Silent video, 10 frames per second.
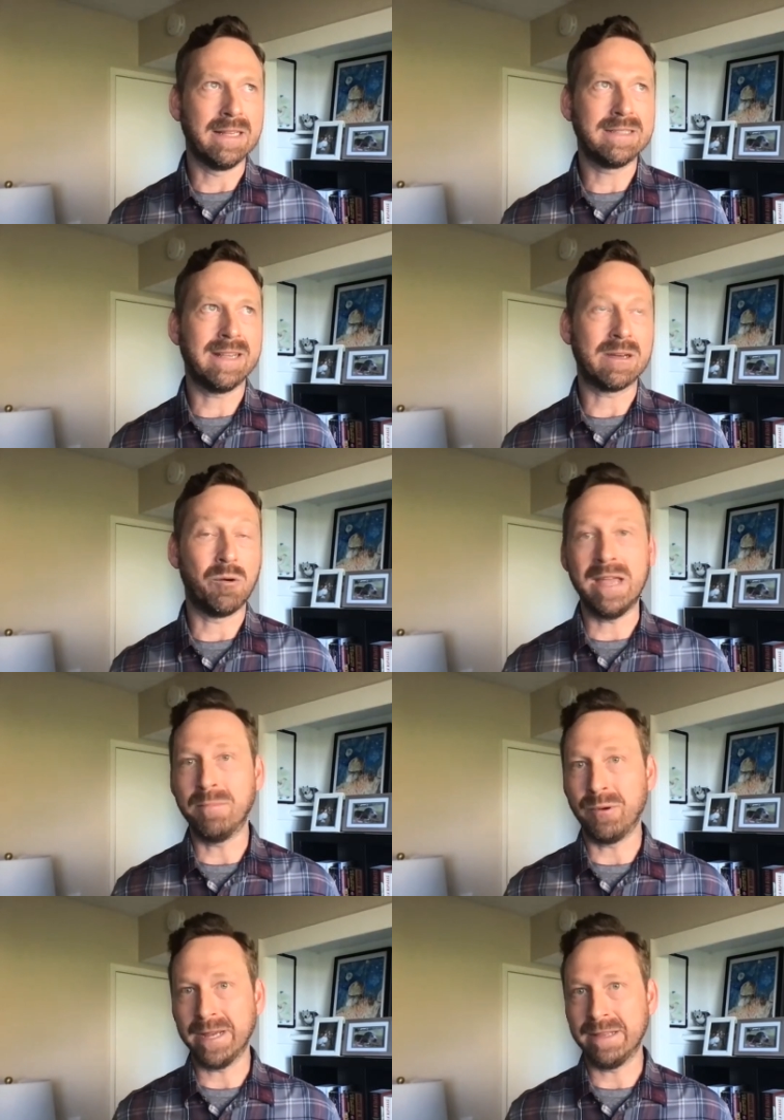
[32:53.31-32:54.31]
least like a
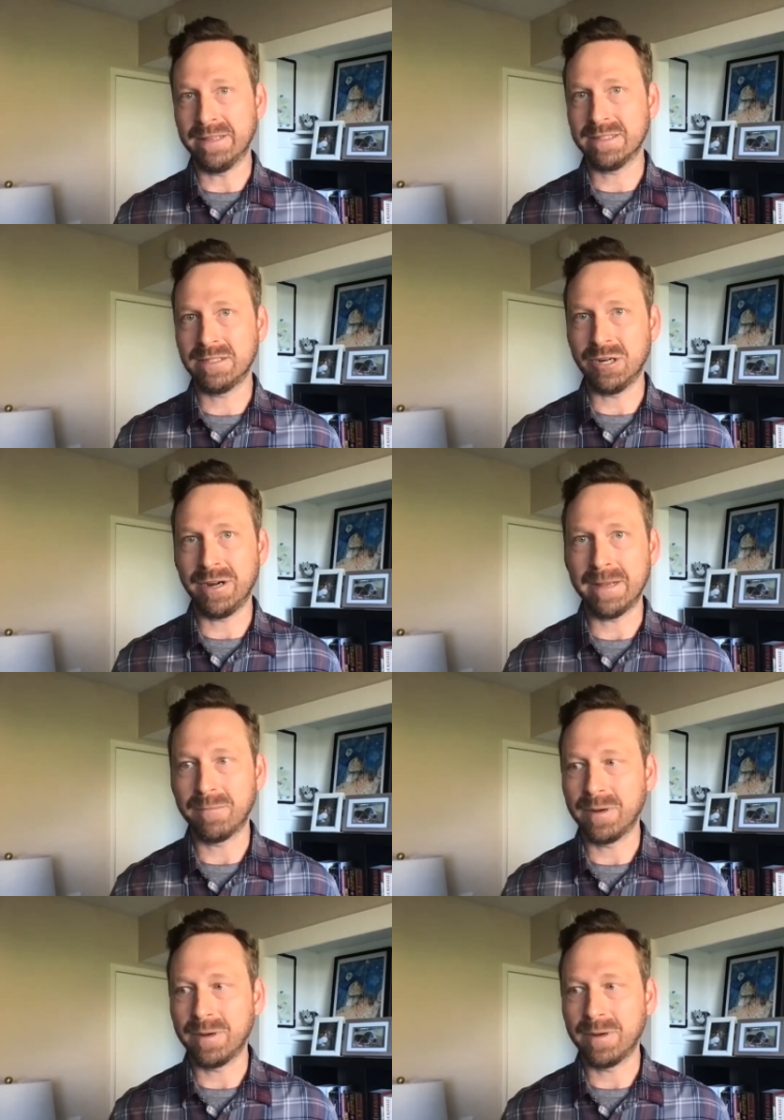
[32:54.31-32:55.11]
waypoint in this journey